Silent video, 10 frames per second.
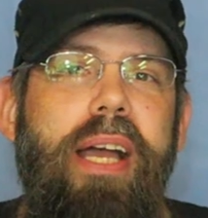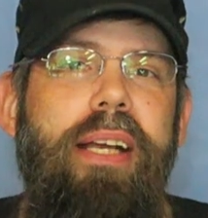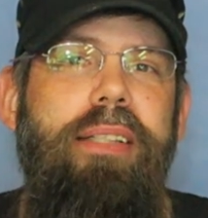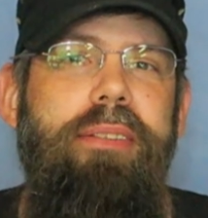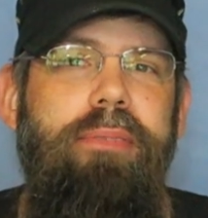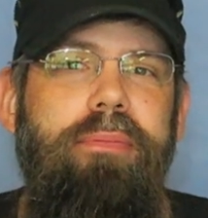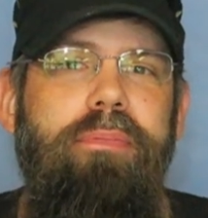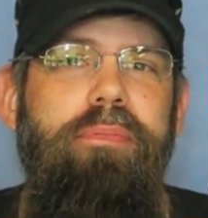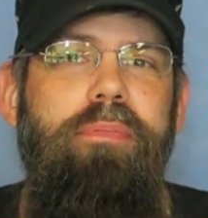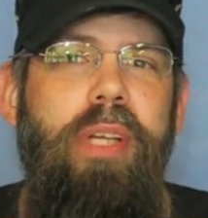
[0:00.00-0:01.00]
back?
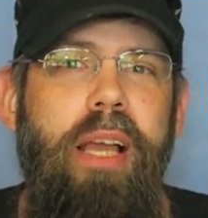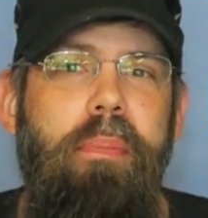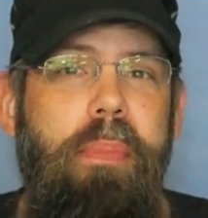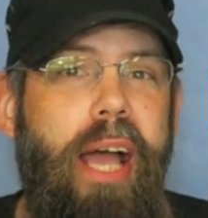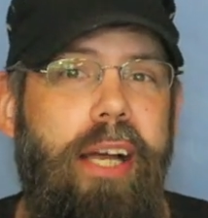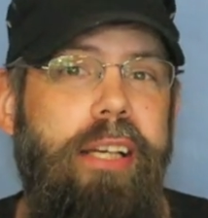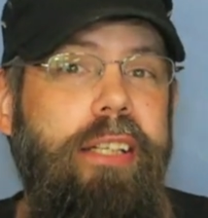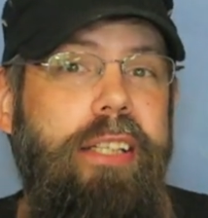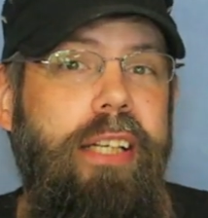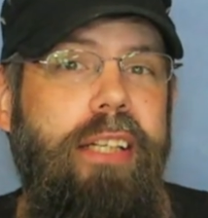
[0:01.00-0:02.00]
Back
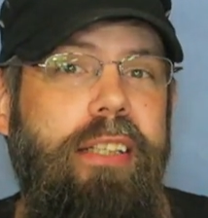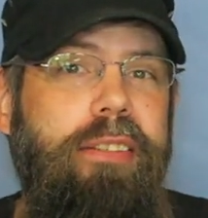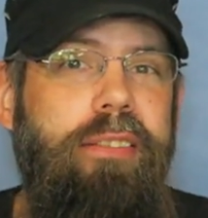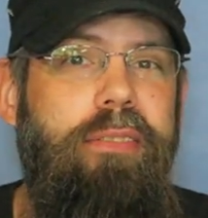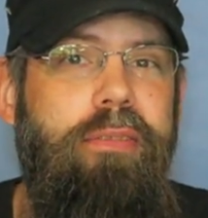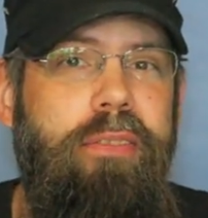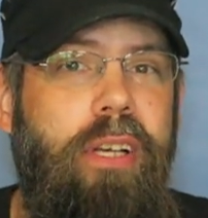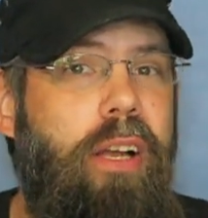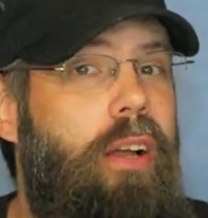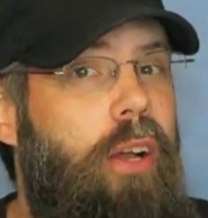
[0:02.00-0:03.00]
again.
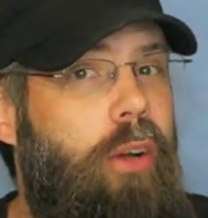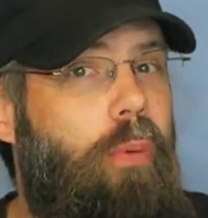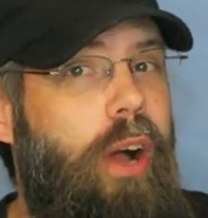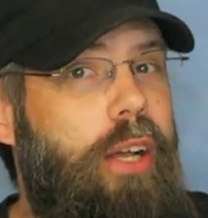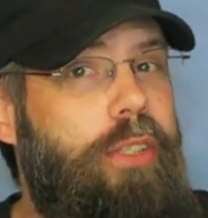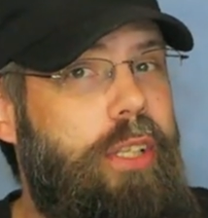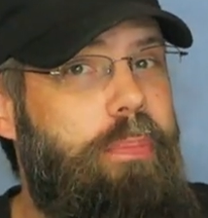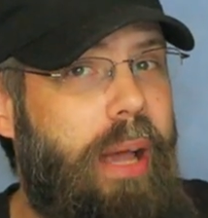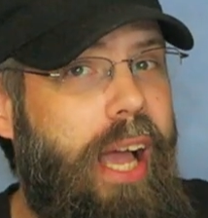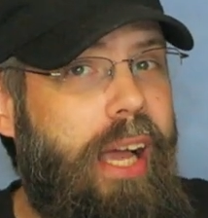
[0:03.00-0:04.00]

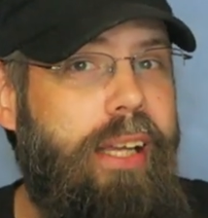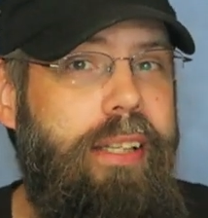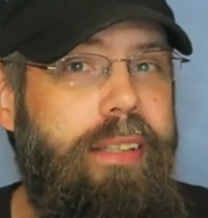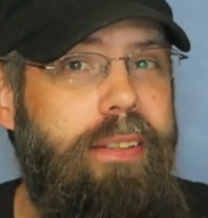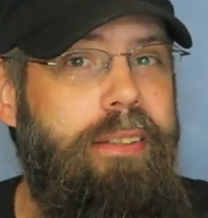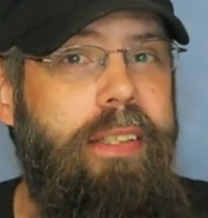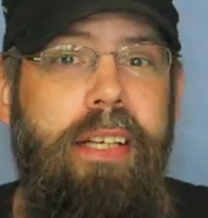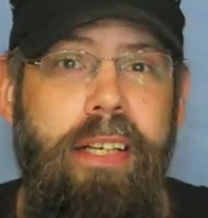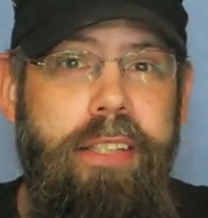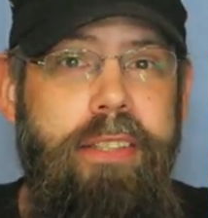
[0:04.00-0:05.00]
Quassi's back.
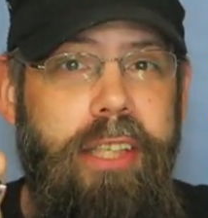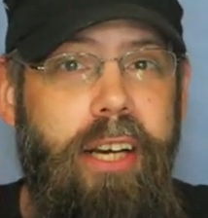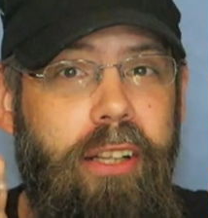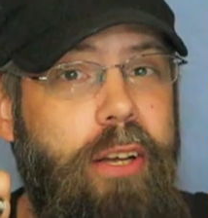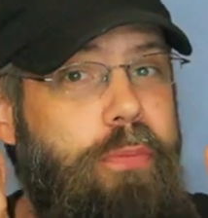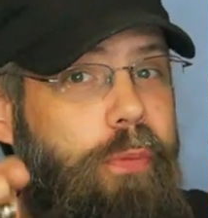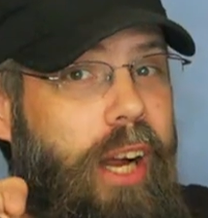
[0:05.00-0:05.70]
Tell a